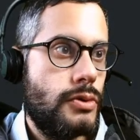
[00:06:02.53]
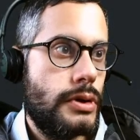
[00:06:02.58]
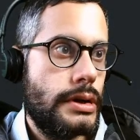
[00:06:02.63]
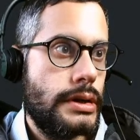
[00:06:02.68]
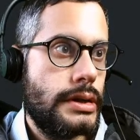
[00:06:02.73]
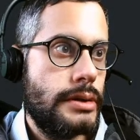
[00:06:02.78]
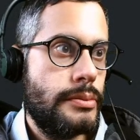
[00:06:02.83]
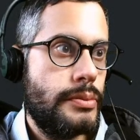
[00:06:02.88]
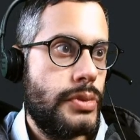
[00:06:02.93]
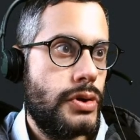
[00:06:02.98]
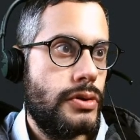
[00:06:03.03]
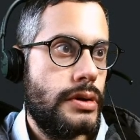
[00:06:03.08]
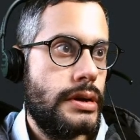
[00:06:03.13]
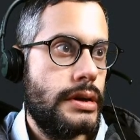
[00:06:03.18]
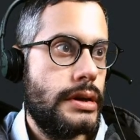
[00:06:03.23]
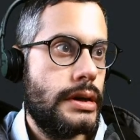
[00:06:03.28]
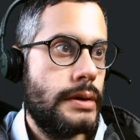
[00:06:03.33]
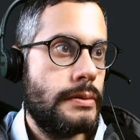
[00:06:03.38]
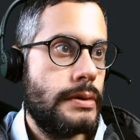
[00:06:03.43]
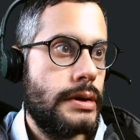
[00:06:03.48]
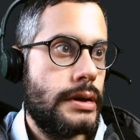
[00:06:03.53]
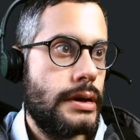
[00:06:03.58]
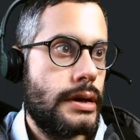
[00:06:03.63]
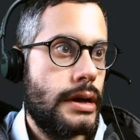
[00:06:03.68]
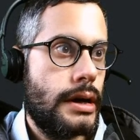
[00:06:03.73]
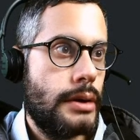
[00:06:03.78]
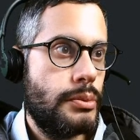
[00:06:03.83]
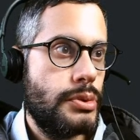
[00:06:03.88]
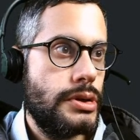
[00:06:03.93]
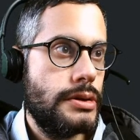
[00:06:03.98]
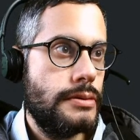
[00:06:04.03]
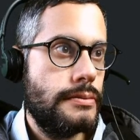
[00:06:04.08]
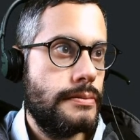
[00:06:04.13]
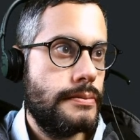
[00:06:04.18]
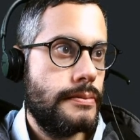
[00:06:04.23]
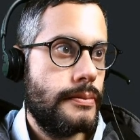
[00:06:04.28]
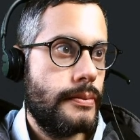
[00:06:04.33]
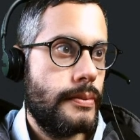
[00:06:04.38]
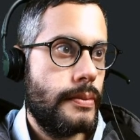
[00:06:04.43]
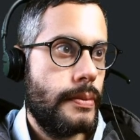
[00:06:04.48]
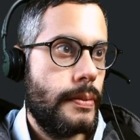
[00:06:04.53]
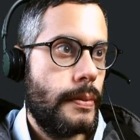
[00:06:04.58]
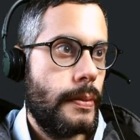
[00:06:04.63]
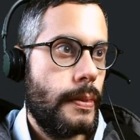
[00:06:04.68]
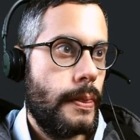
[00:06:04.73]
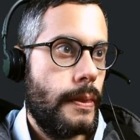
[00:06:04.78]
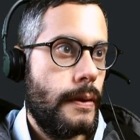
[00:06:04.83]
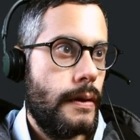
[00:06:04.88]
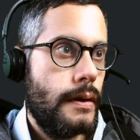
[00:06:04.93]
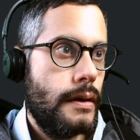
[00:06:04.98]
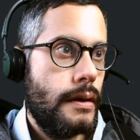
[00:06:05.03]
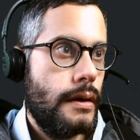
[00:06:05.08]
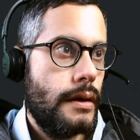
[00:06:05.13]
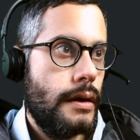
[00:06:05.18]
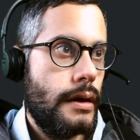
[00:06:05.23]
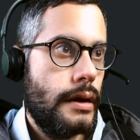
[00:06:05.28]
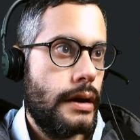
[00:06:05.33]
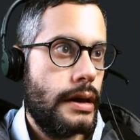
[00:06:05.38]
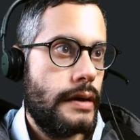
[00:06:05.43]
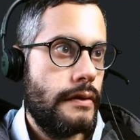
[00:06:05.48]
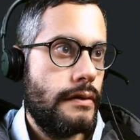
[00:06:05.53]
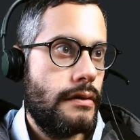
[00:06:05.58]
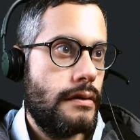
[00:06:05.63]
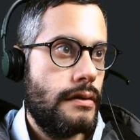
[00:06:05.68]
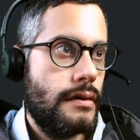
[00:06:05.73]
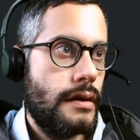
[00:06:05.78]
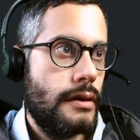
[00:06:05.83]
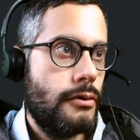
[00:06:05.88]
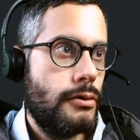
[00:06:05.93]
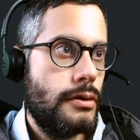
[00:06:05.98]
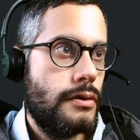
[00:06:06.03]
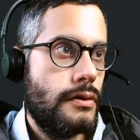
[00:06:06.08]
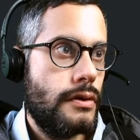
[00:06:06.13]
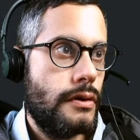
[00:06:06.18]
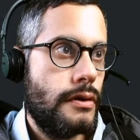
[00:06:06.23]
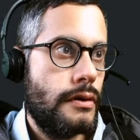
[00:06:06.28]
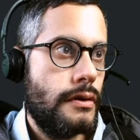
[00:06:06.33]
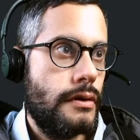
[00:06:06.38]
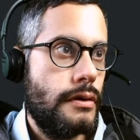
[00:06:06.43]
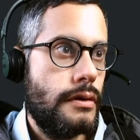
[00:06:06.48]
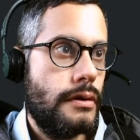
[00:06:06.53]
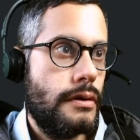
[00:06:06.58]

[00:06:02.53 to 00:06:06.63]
component I'm going to copy, and it gives us a return.